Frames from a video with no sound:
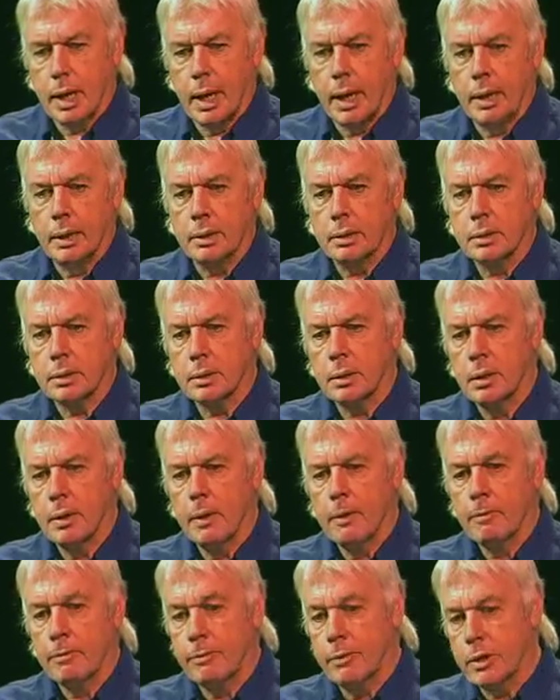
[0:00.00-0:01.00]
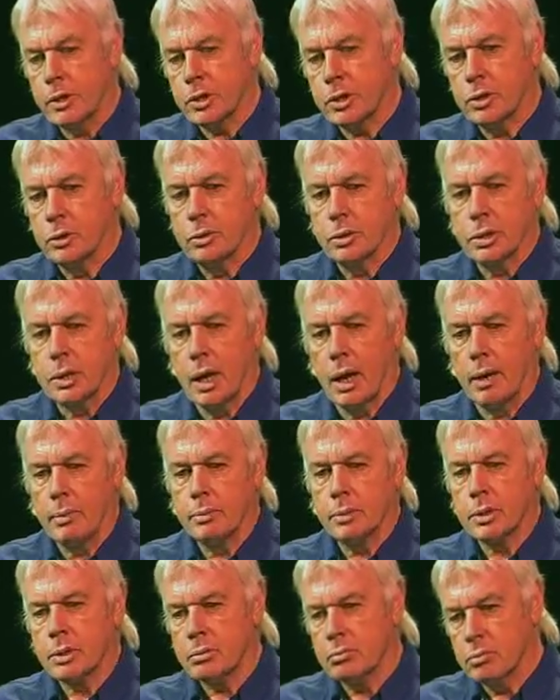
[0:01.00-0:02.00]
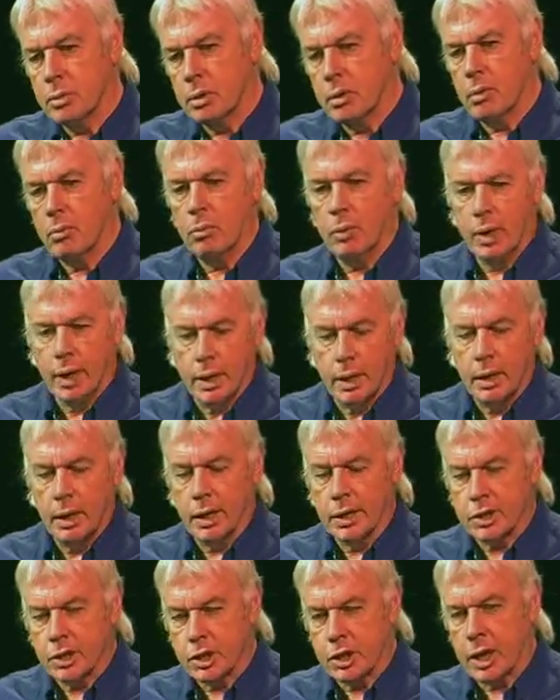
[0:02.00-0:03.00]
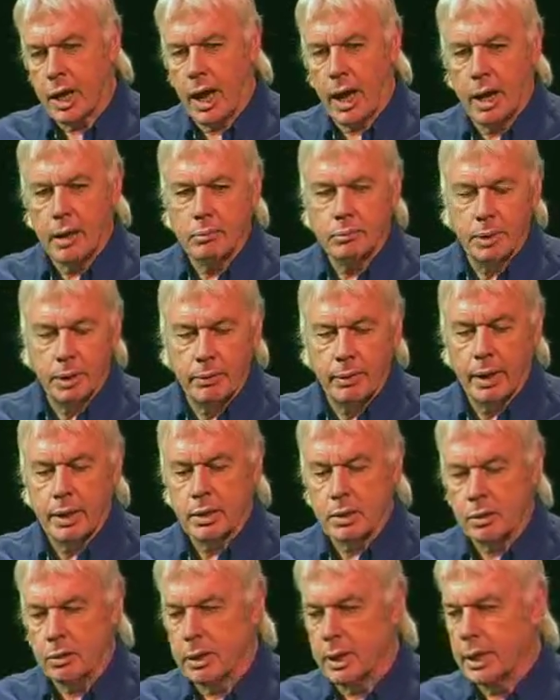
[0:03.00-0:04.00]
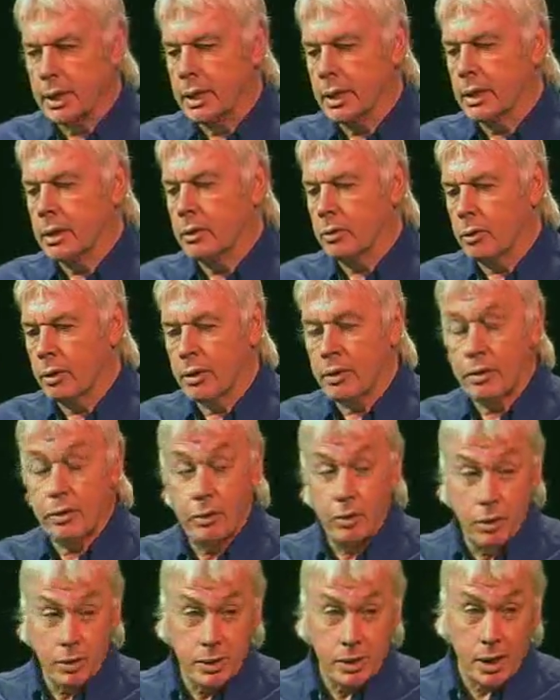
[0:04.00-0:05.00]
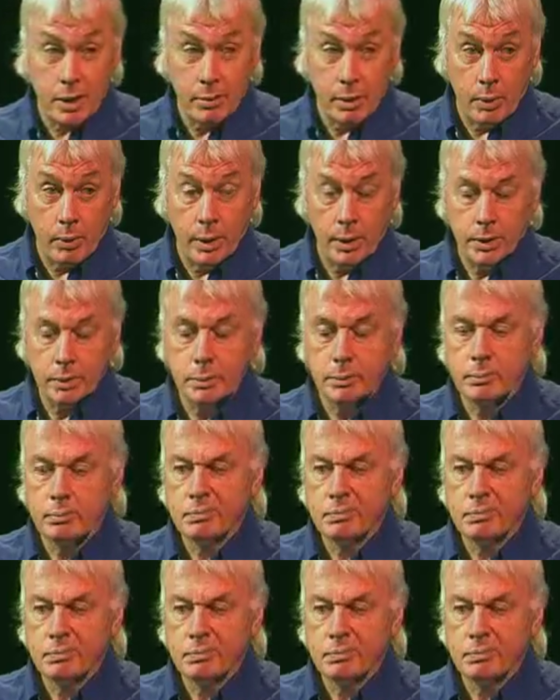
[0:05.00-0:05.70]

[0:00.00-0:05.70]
And first two times, we had a nice chat, a bit of hands-on healing, and the third time I went,